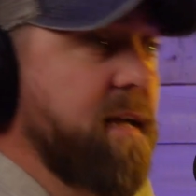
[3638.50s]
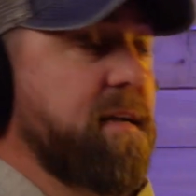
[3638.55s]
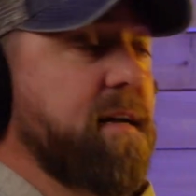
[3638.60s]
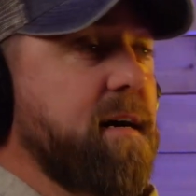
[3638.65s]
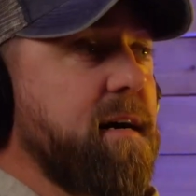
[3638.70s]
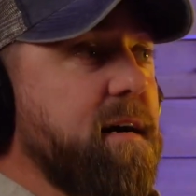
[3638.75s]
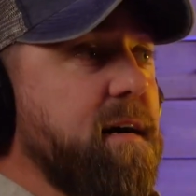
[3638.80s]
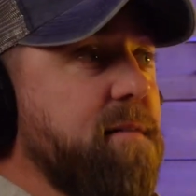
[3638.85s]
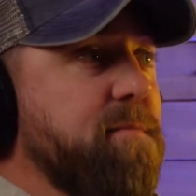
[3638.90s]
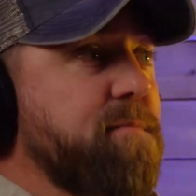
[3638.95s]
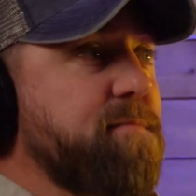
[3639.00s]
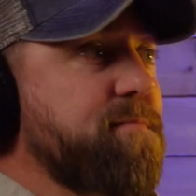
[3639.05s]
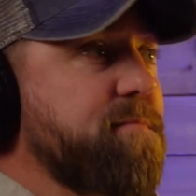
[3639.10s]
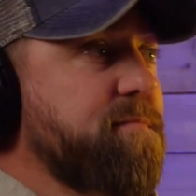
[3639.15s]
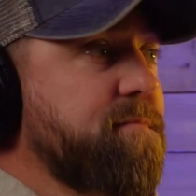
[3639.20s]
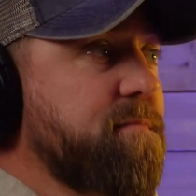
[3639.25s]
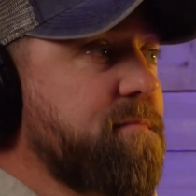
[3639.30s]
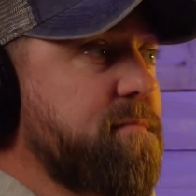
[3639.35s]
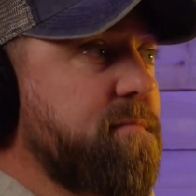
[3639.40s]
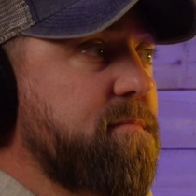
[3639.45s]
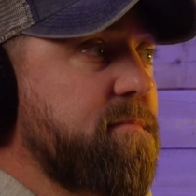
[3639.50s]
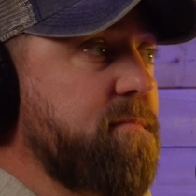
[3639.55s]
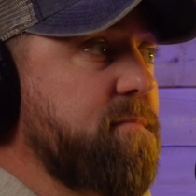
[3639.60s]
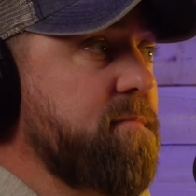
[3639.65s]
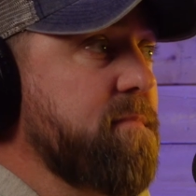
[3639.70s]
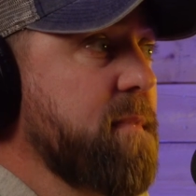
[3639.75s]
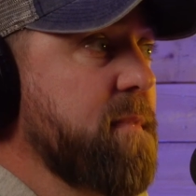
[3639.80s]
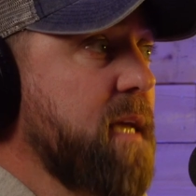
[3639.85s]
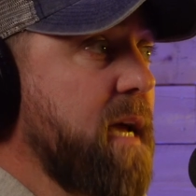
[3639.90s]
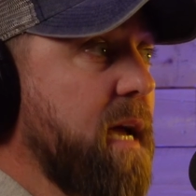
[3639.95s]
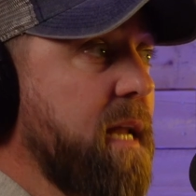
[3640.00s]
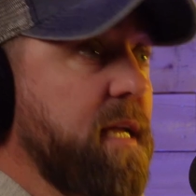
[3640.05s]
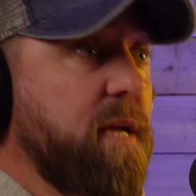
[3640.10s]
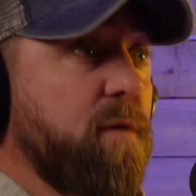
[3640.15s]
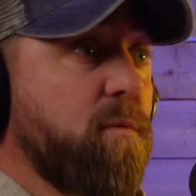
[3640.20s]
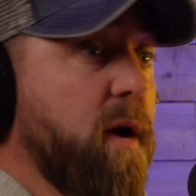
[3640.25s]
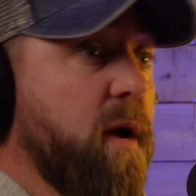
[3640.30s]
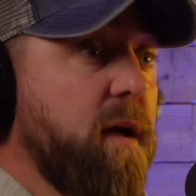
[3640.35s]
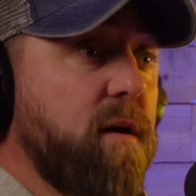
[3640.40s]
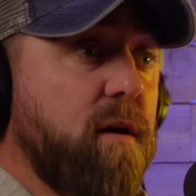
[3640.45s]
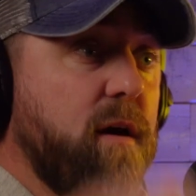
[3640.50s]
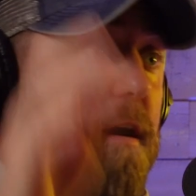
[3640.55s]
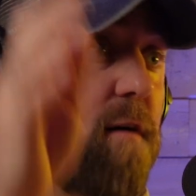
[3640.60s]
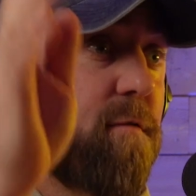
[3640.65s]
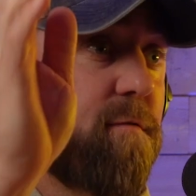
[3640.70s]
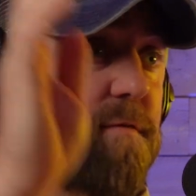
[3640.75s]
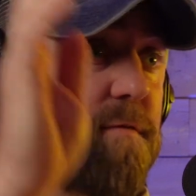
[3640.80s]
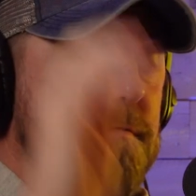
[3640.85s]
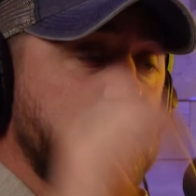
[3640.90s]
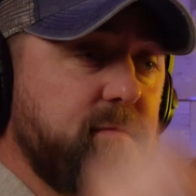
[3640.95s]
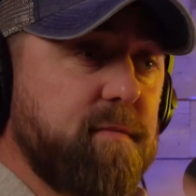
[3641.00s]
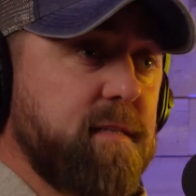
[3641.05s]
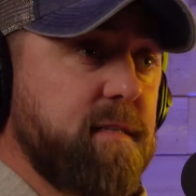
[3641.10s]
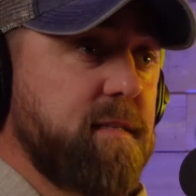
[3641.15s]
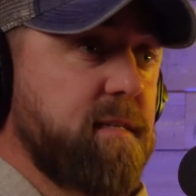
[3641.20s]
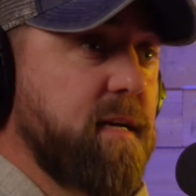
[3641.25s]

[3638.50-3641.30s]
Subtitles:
And he ran off,